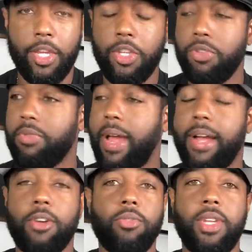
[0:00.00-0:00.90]
You're
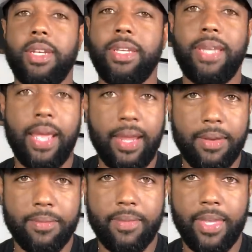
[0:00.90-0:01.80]
not gonna get a date.
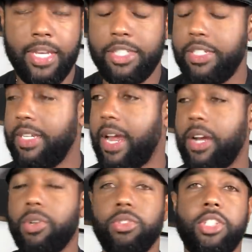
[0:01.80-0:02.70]
She
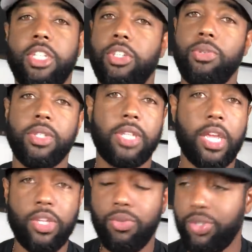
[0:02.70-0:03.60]
not gonna see you and
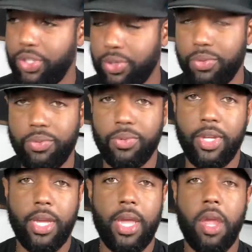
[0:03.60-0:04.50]
think you cute
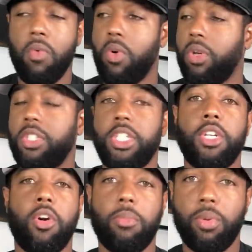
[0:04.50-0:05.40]
and want to cheat
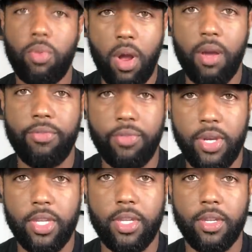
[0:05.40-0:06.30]
on Barack for
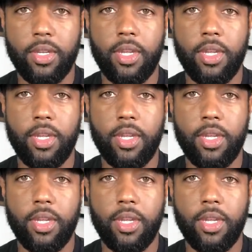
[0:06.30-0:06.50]
you